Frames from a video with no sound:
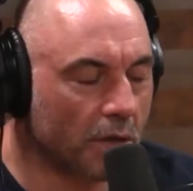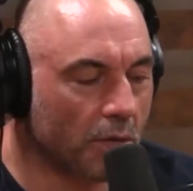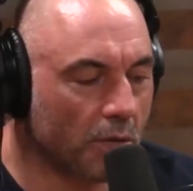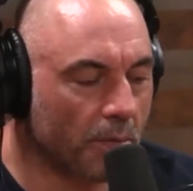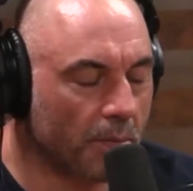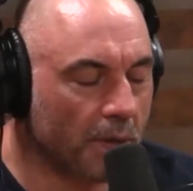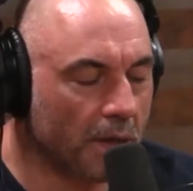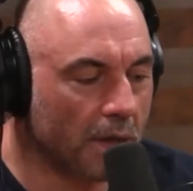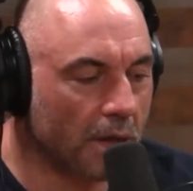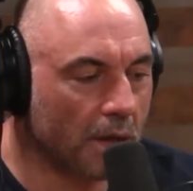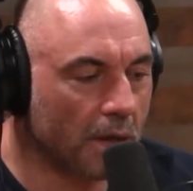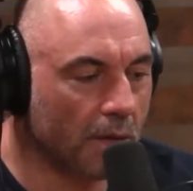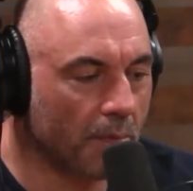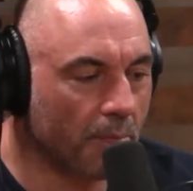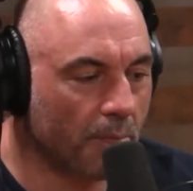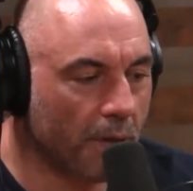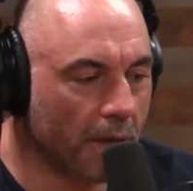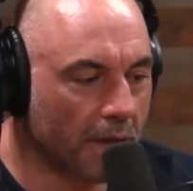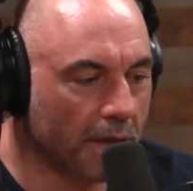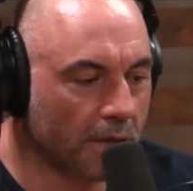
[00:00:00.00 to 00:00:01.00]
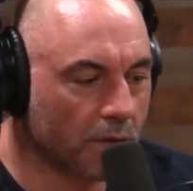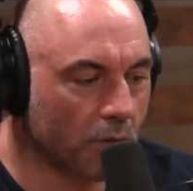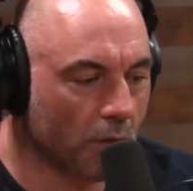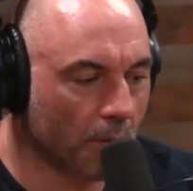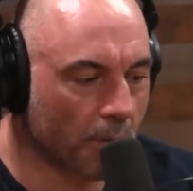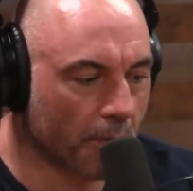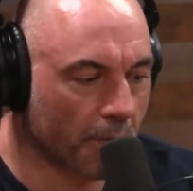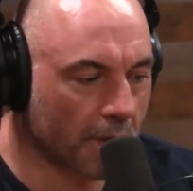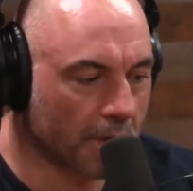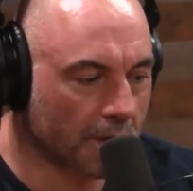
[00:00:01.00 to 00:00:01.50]
it would be the biggest
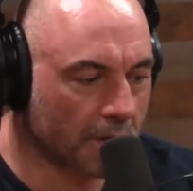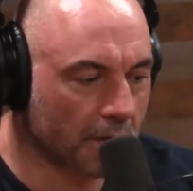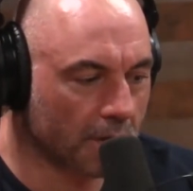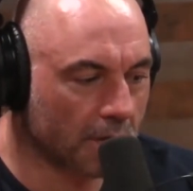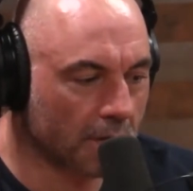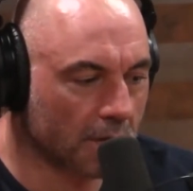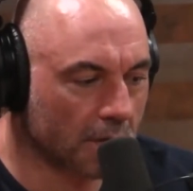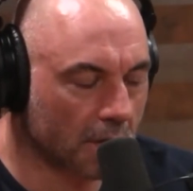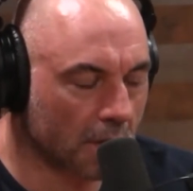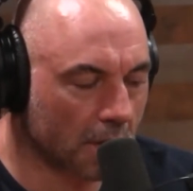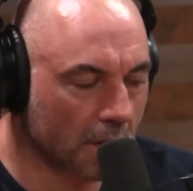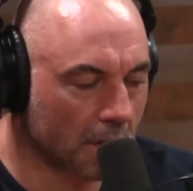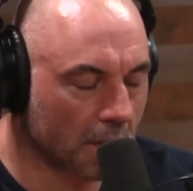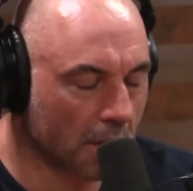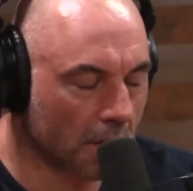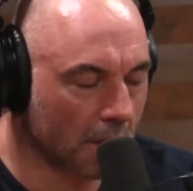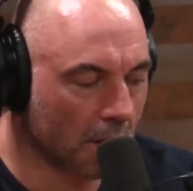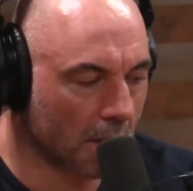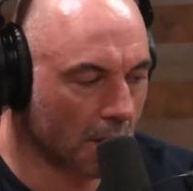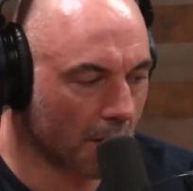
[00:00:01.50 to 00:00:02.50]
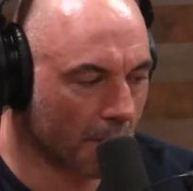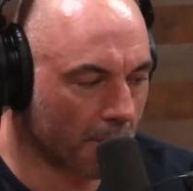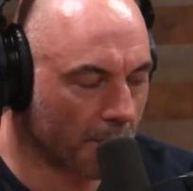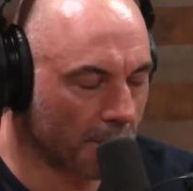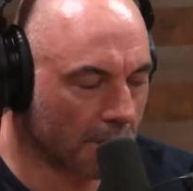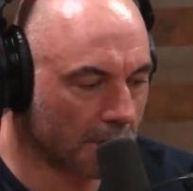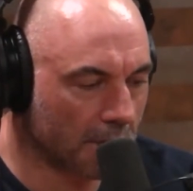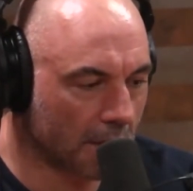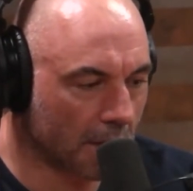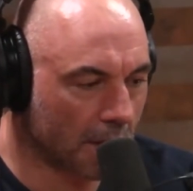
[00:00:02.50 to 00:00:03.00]
corporations, the
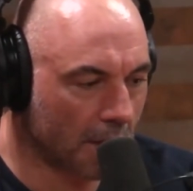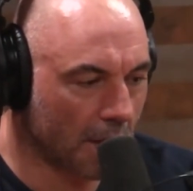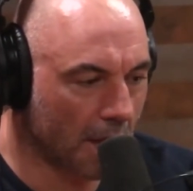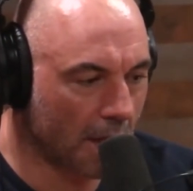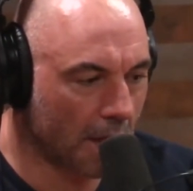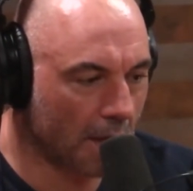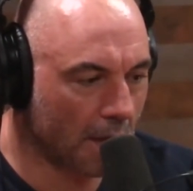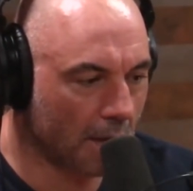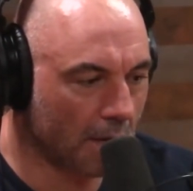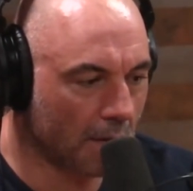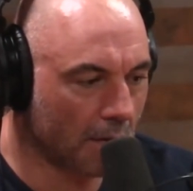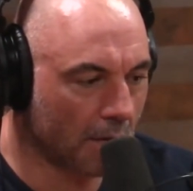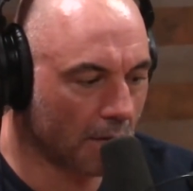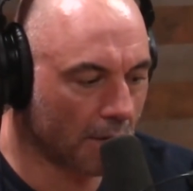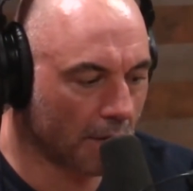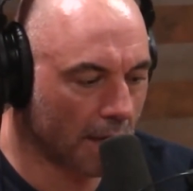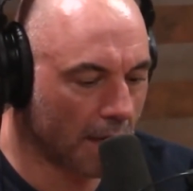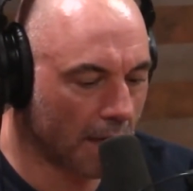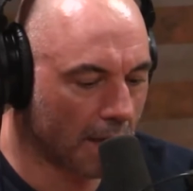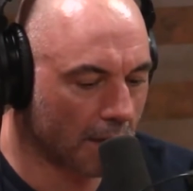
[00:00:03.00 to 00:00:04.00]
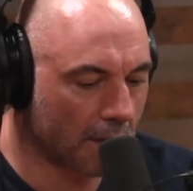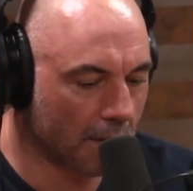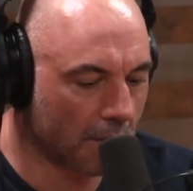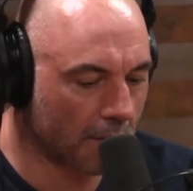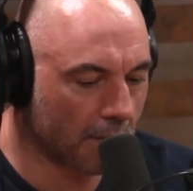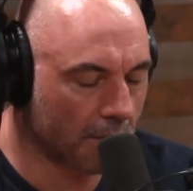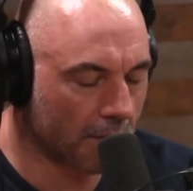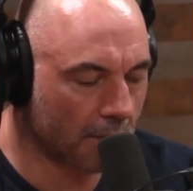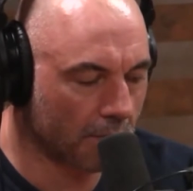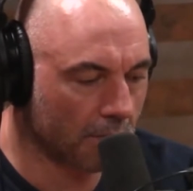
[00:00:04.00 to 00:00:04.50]
companies that gain or
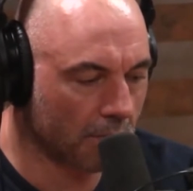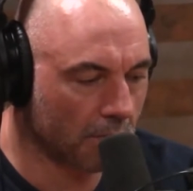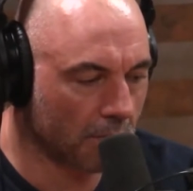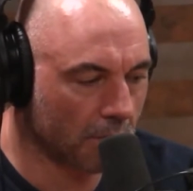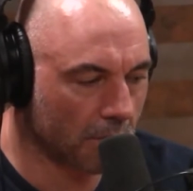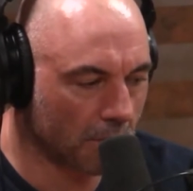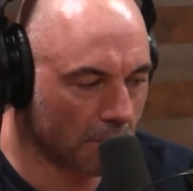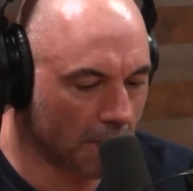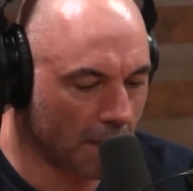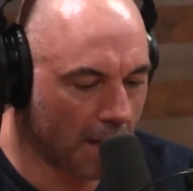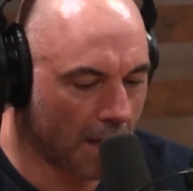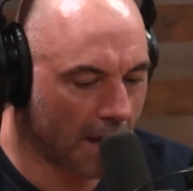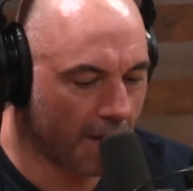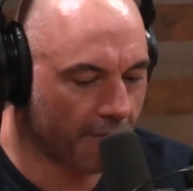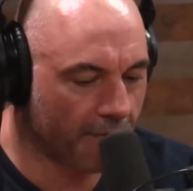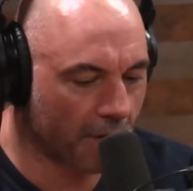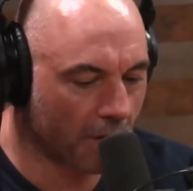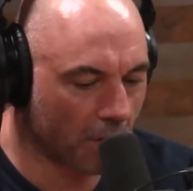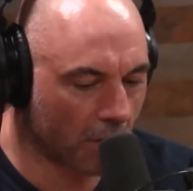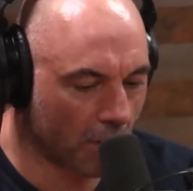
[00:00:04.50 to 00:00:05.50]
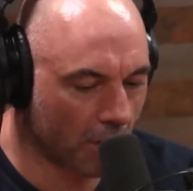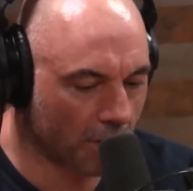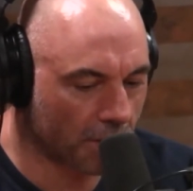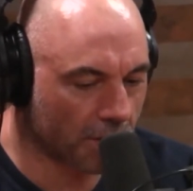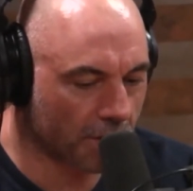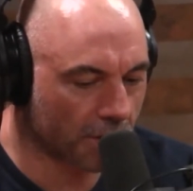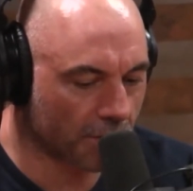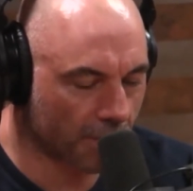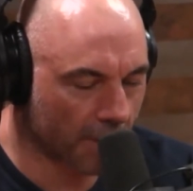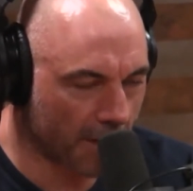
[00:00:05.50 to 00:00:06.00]
that have the
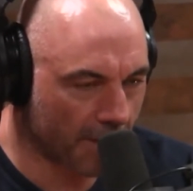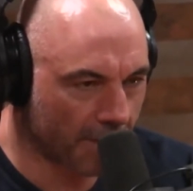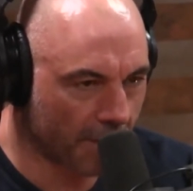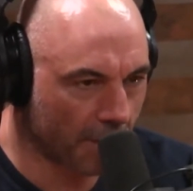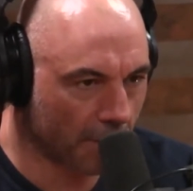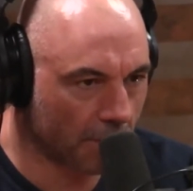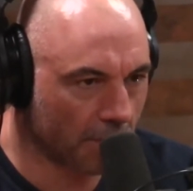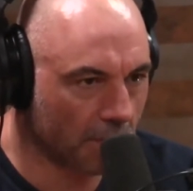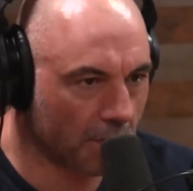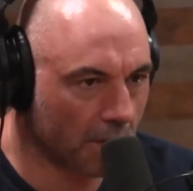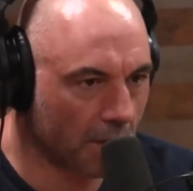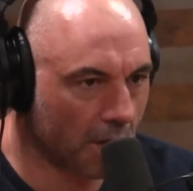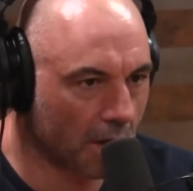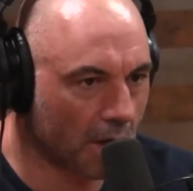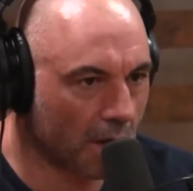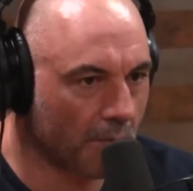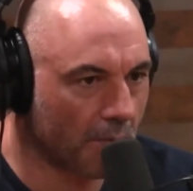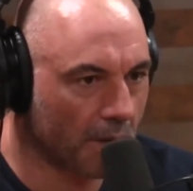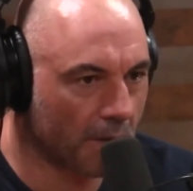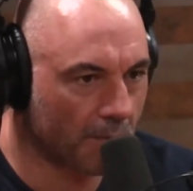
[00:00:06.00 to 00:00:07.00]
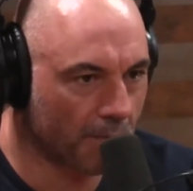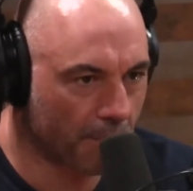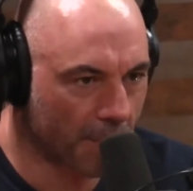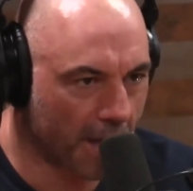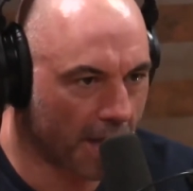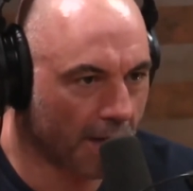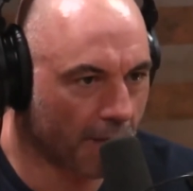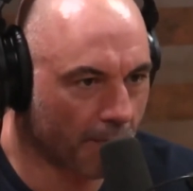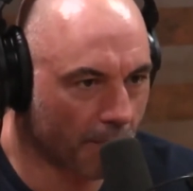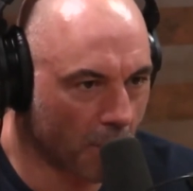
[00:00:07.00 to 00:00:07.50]
largest revenue. They're going to be
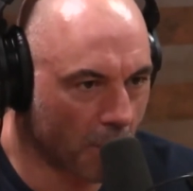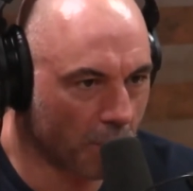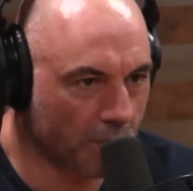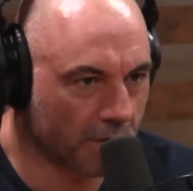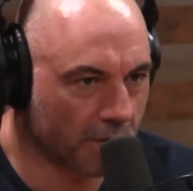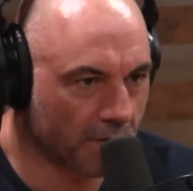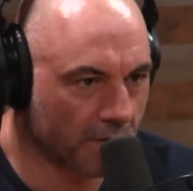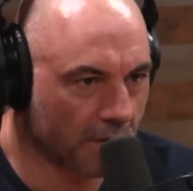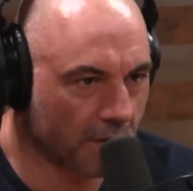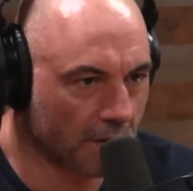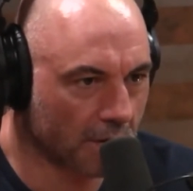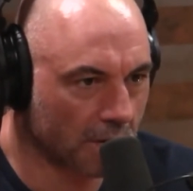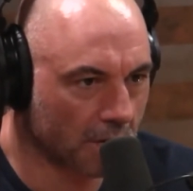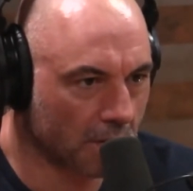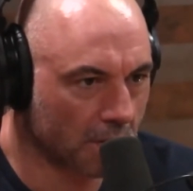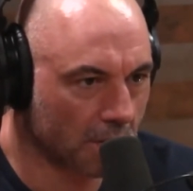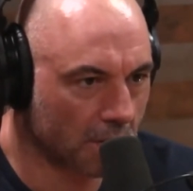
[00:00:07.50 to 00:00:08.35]
paying most of this.